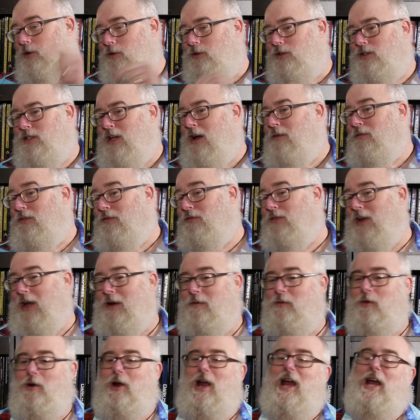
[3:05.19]
yourself a
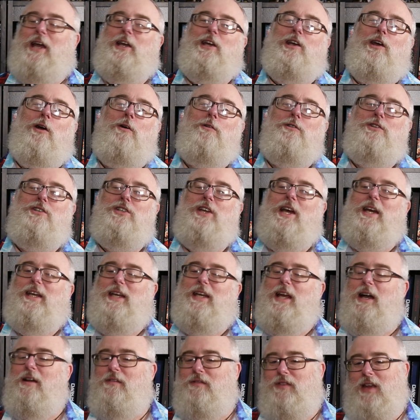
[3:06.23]
favor, and go check
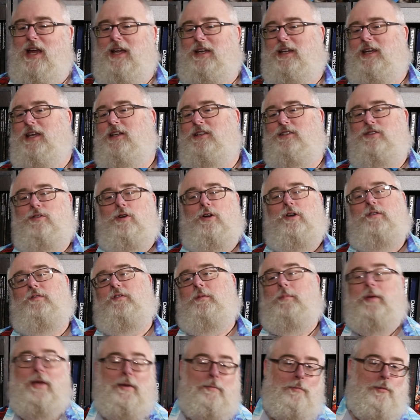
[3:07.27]
out that Kickstarter
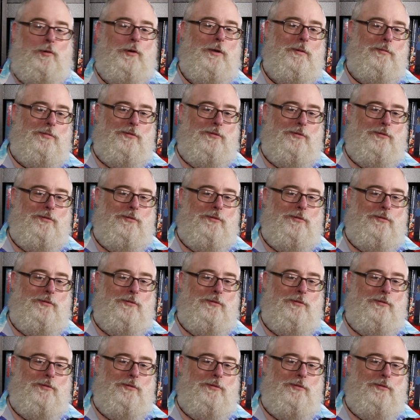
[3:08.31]
from Hit Point